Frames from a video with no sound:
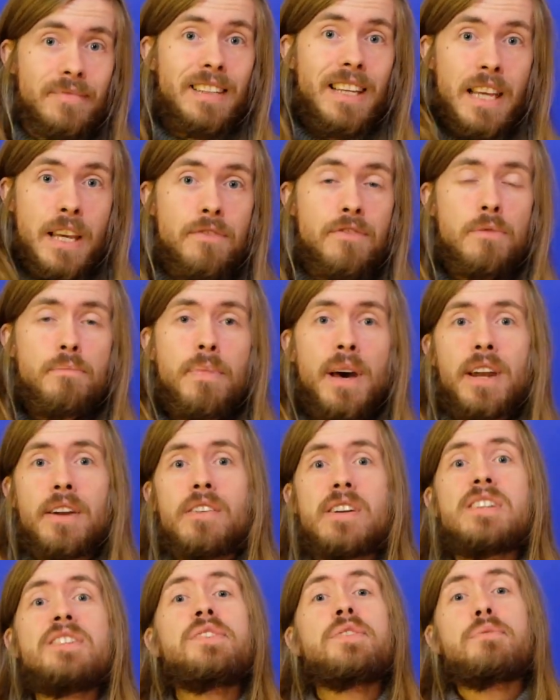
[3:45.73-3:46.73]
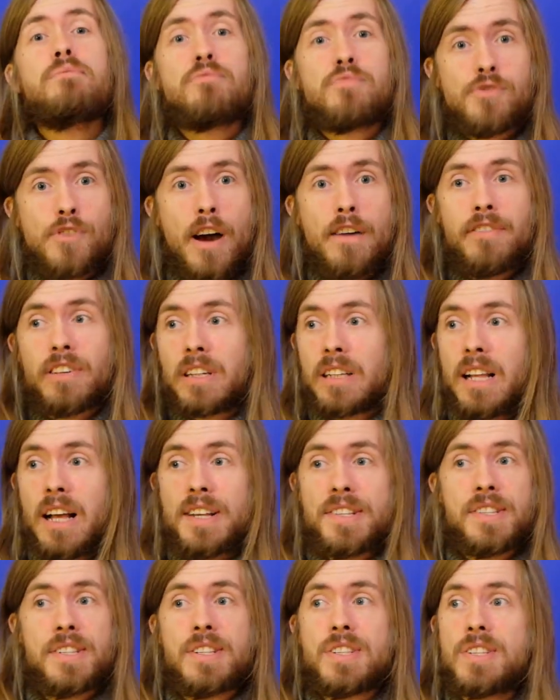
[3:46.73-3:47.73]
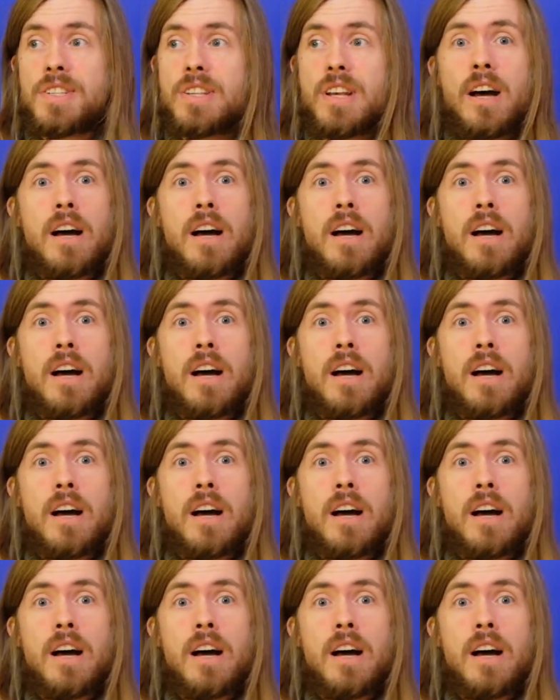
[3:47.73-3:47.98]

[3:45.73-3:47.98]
even better is private classes.